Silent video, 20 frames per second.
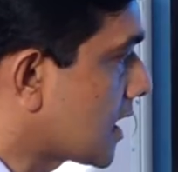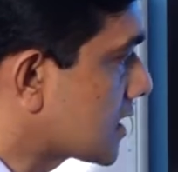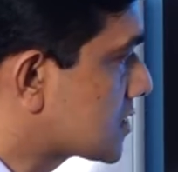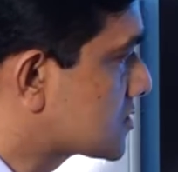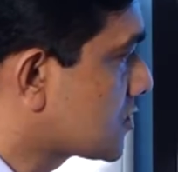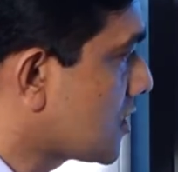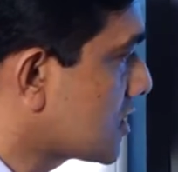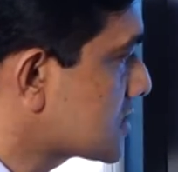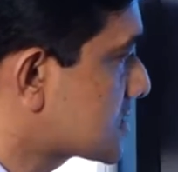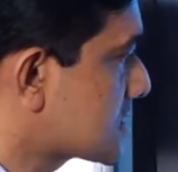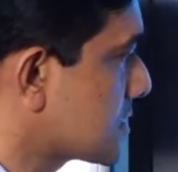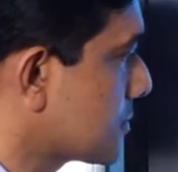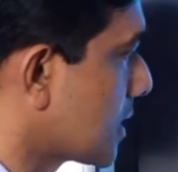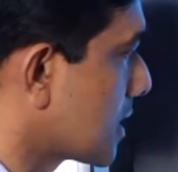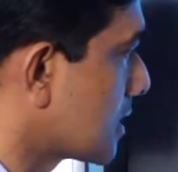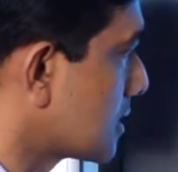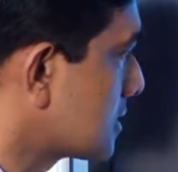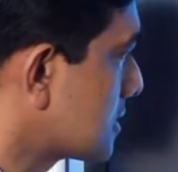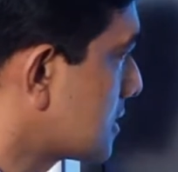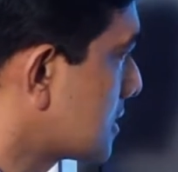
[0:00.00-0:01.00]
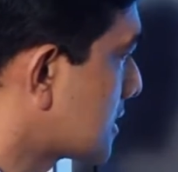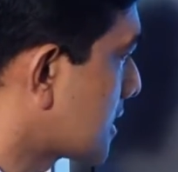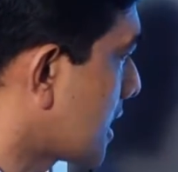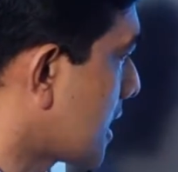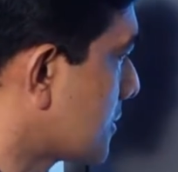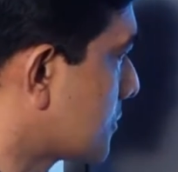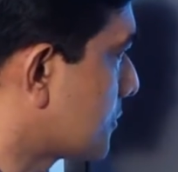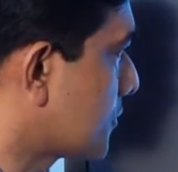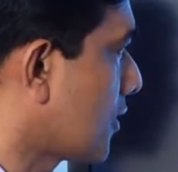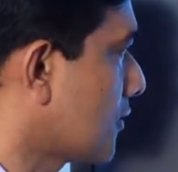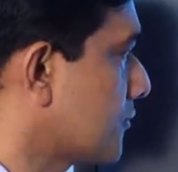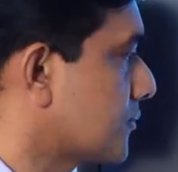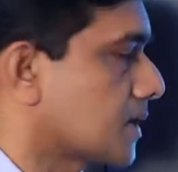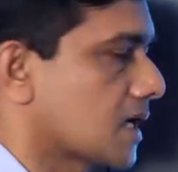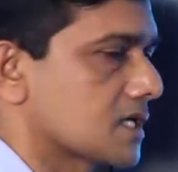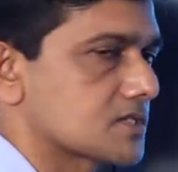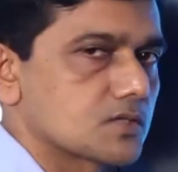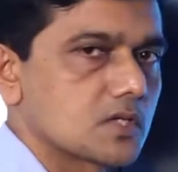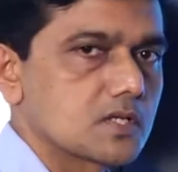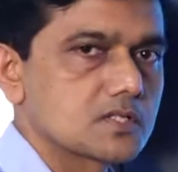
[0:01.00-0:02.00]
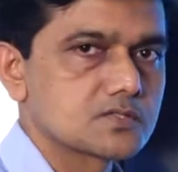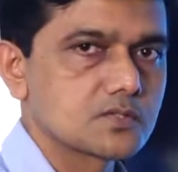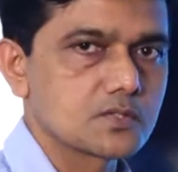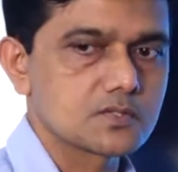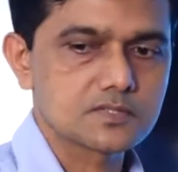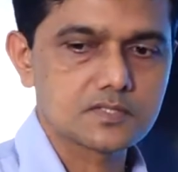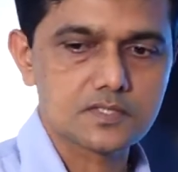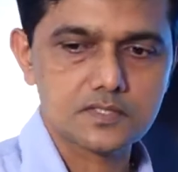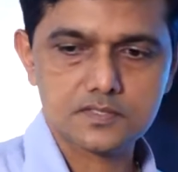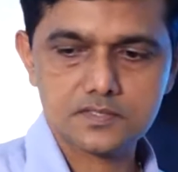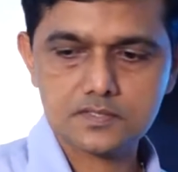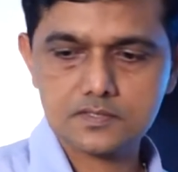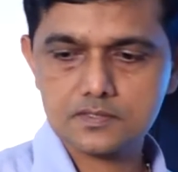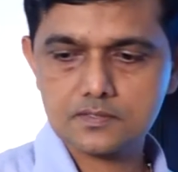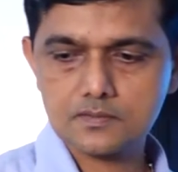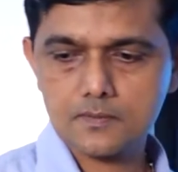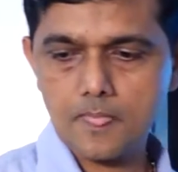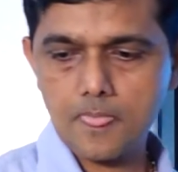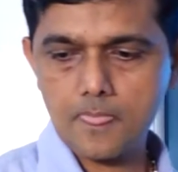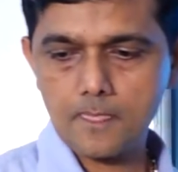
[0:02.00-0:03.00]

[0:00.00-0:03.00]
exhaustible type of natural resources.